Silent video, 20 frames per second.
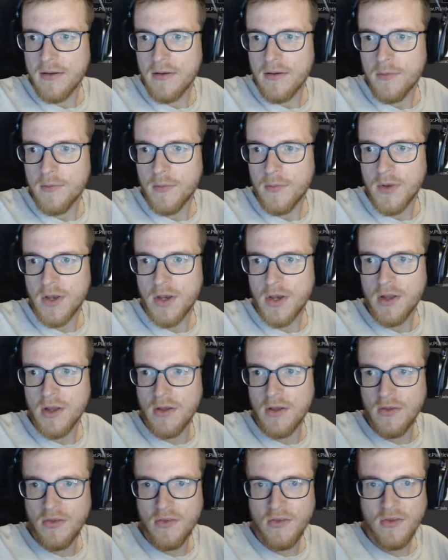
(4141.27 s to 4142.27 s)
which
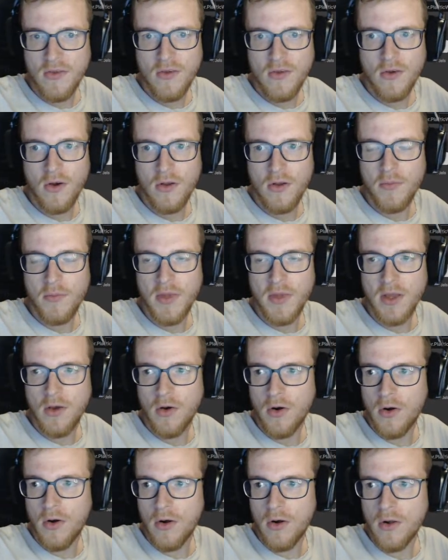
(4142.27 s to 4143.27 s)
is gonna be
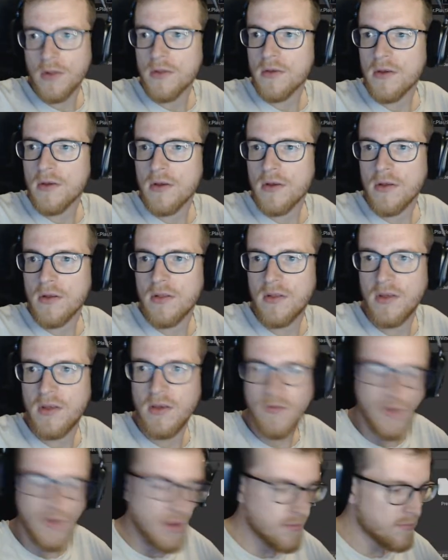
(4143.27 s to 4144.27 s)
called a
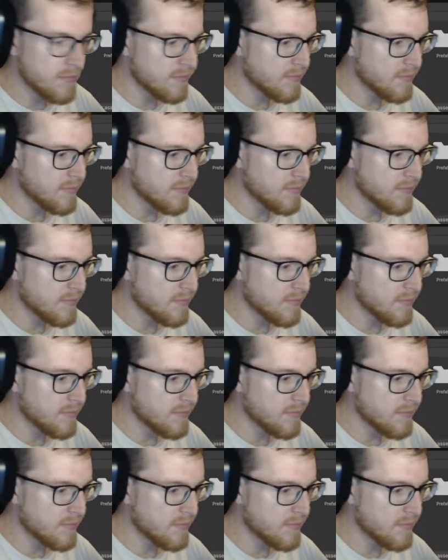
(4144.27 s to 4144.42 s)
TV.